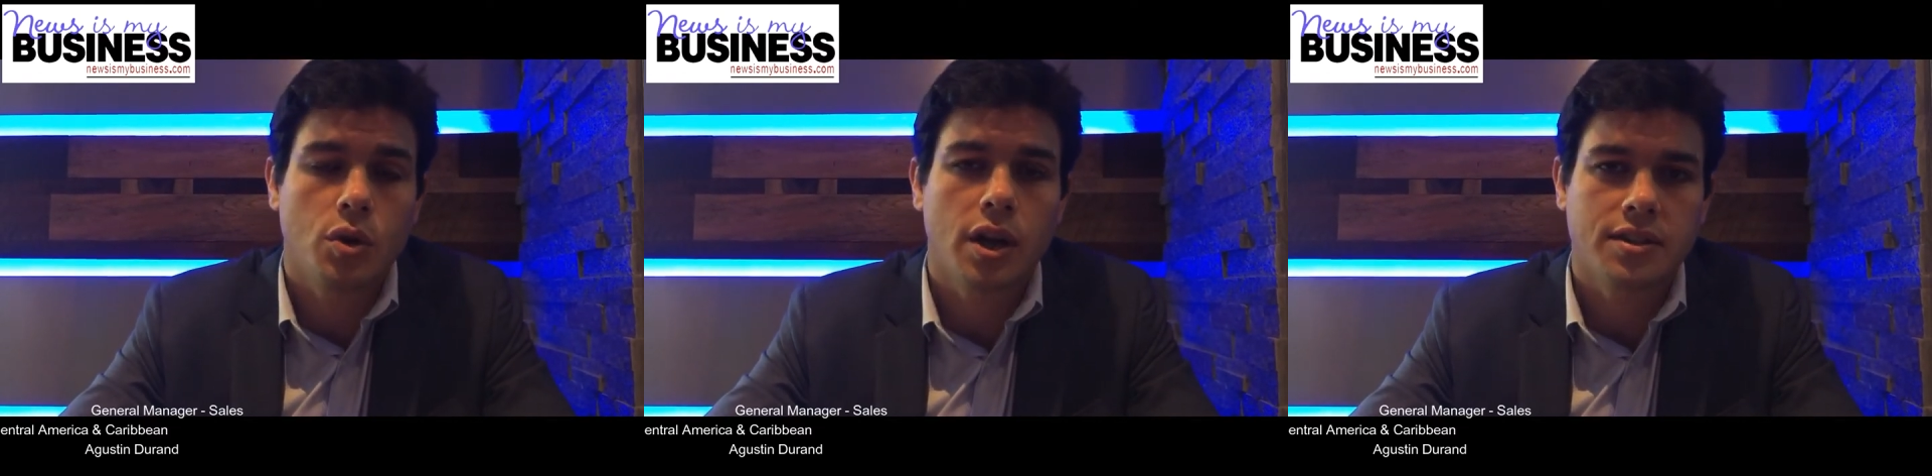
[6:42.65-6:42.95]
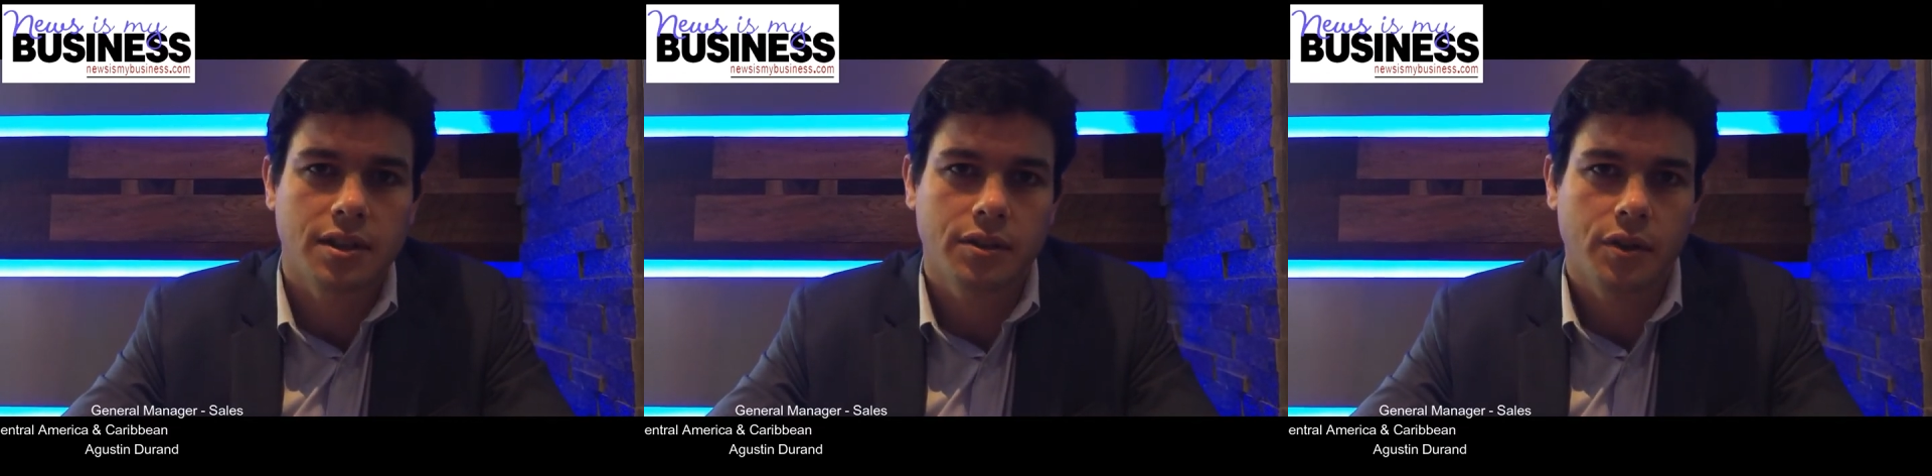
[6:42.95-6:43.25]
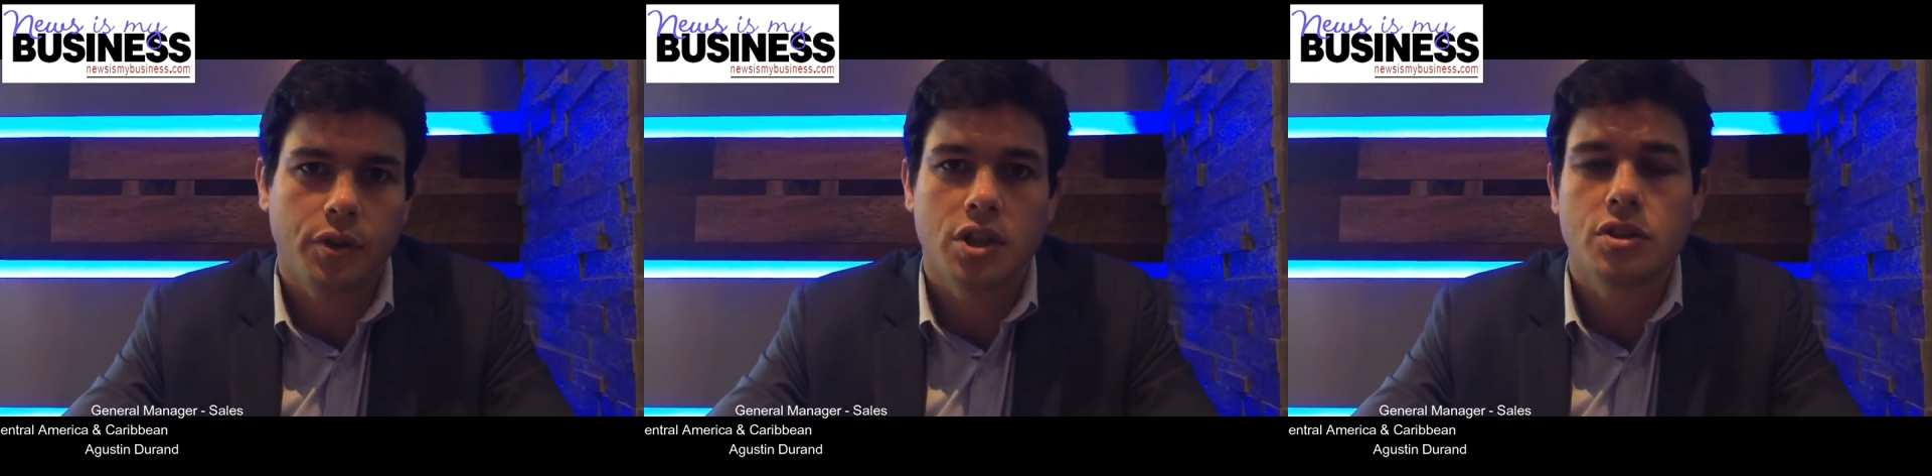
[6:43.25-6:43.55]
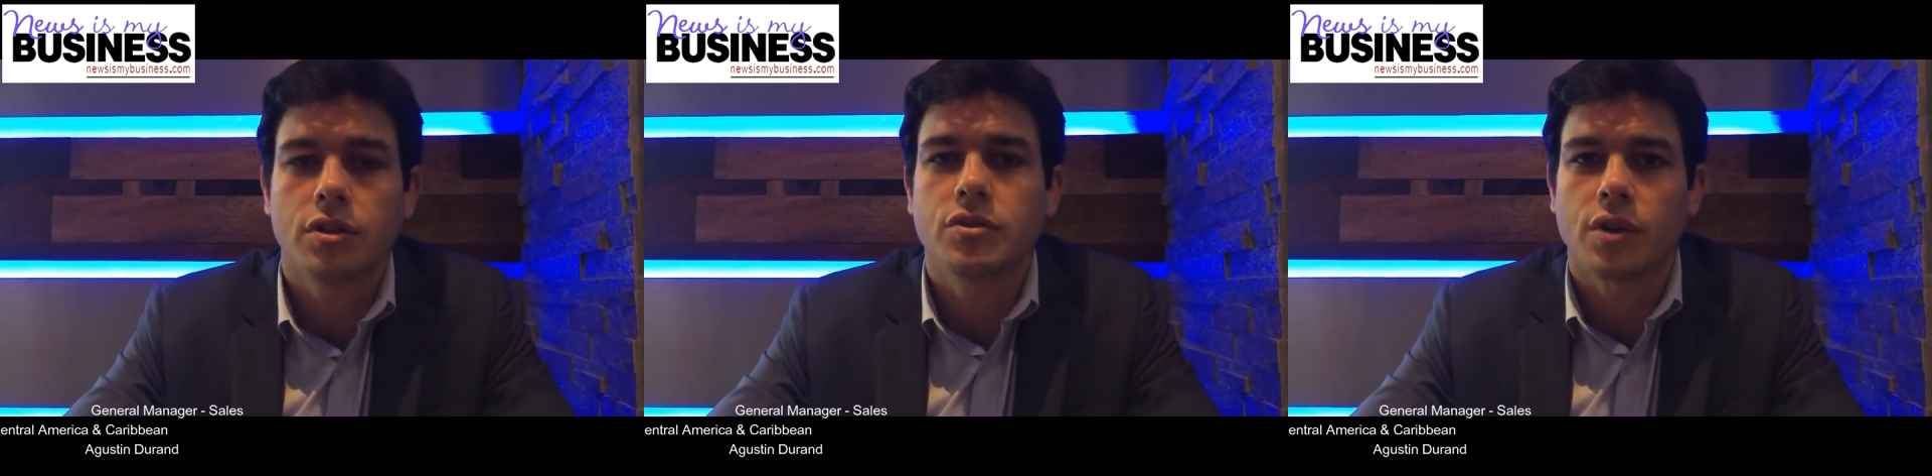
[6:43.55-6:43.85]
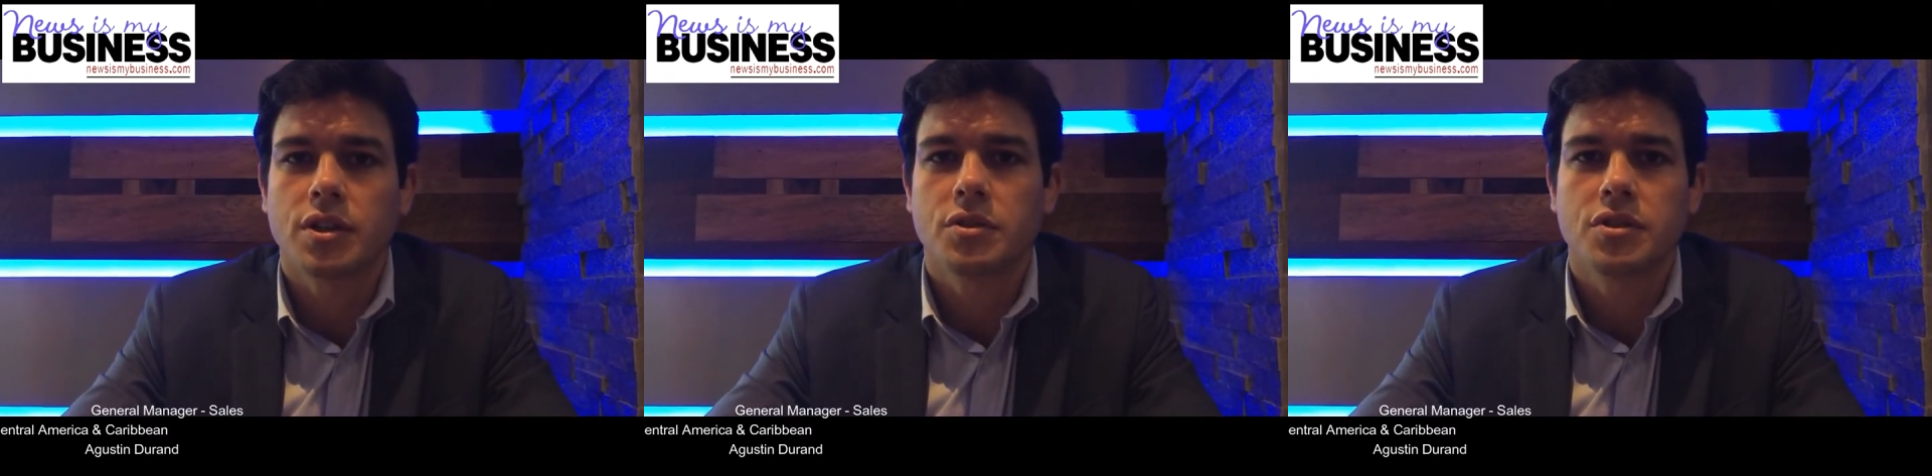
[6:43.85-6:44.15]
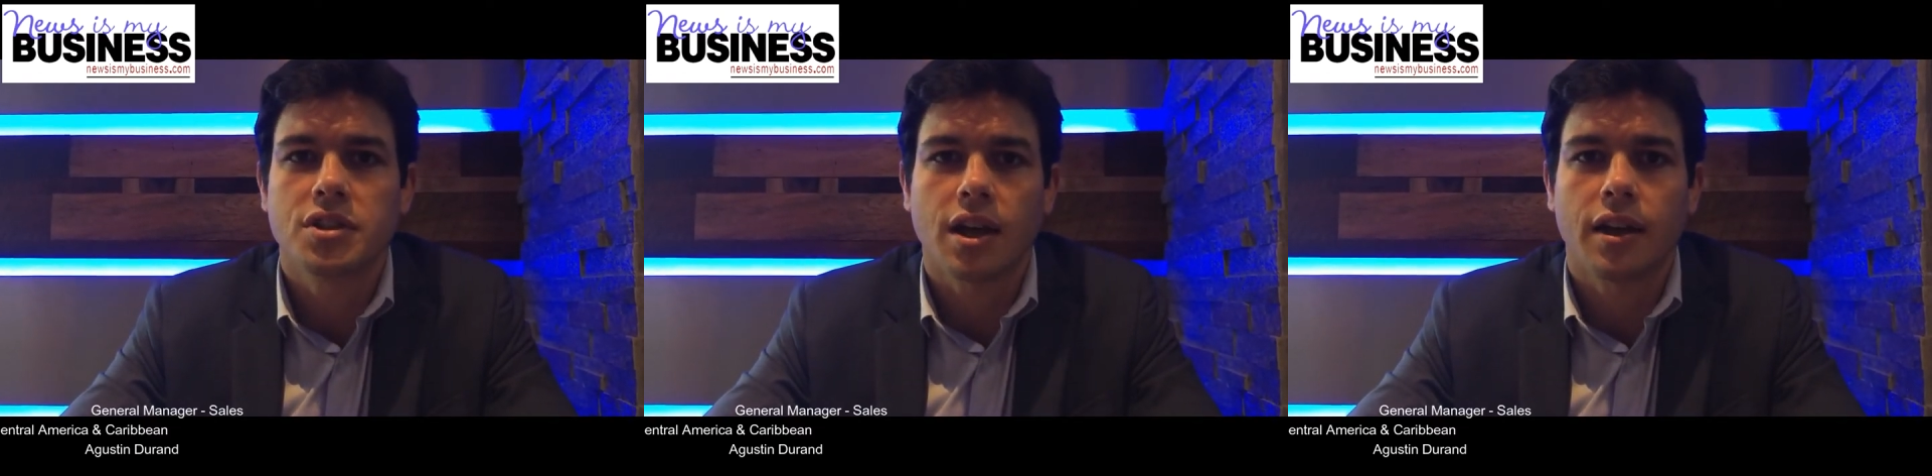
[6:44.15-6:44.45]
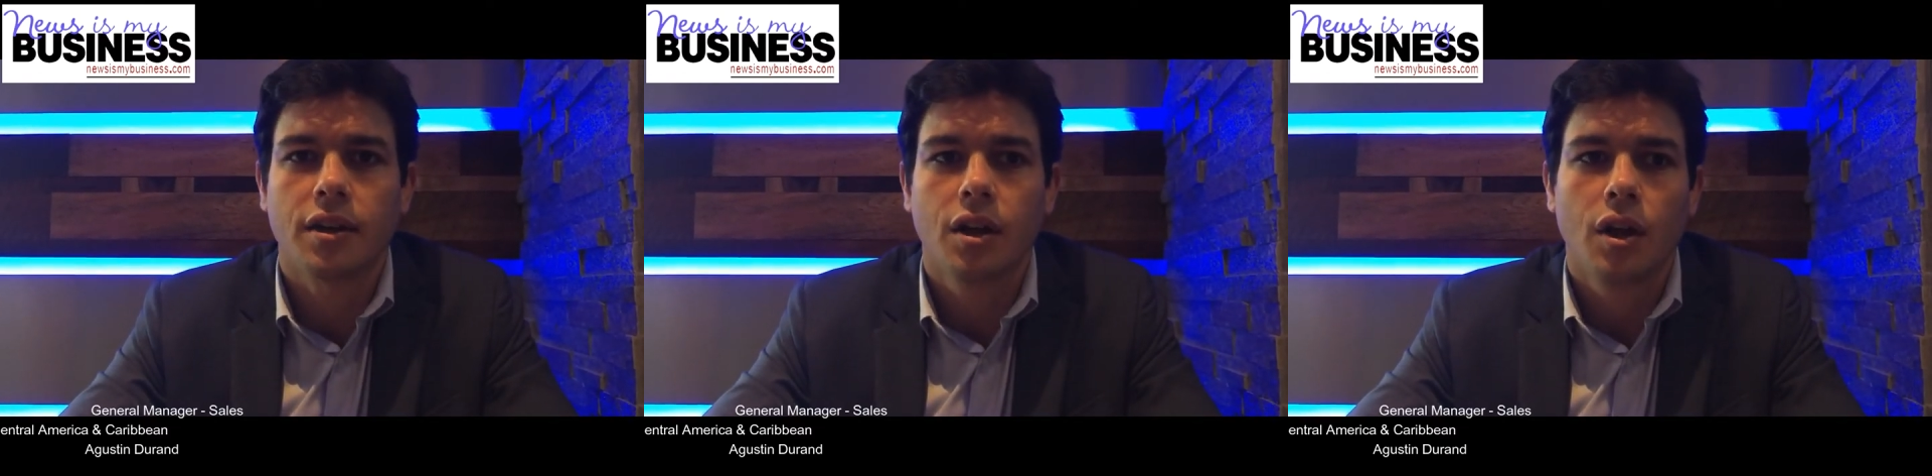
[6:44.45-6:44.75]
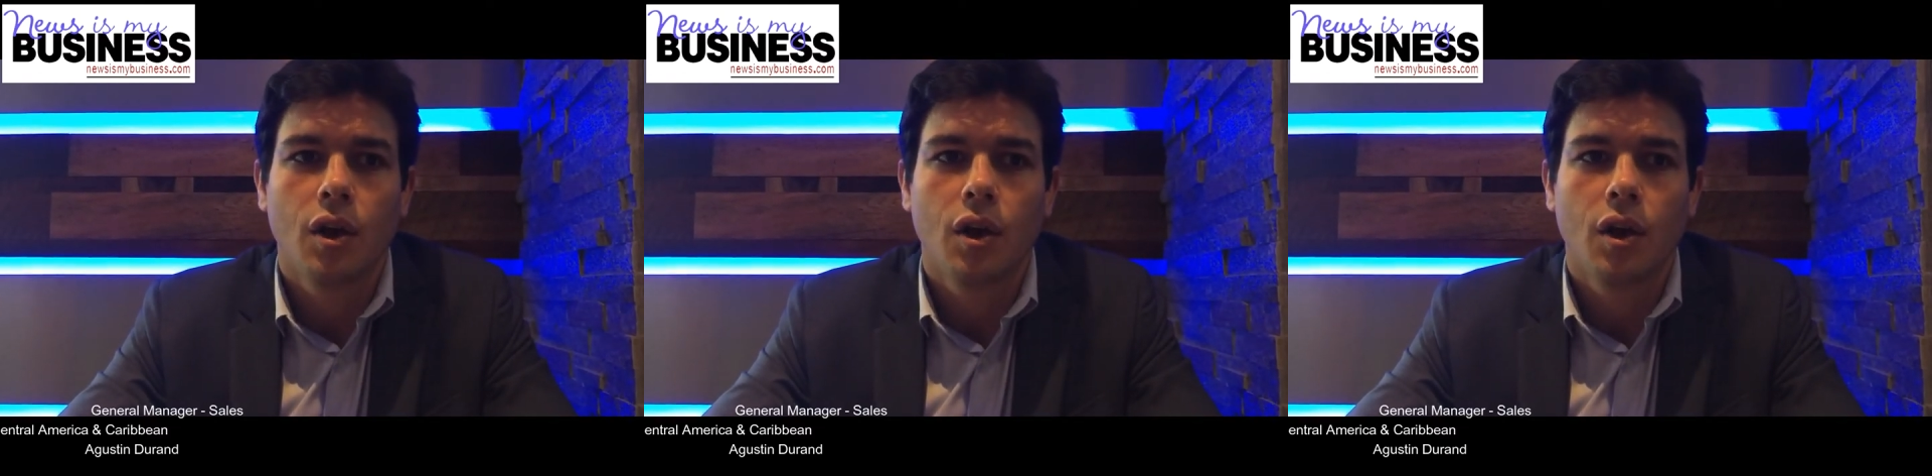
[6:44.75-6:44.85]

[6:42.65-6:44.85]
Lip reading: US and in the region, trying to understand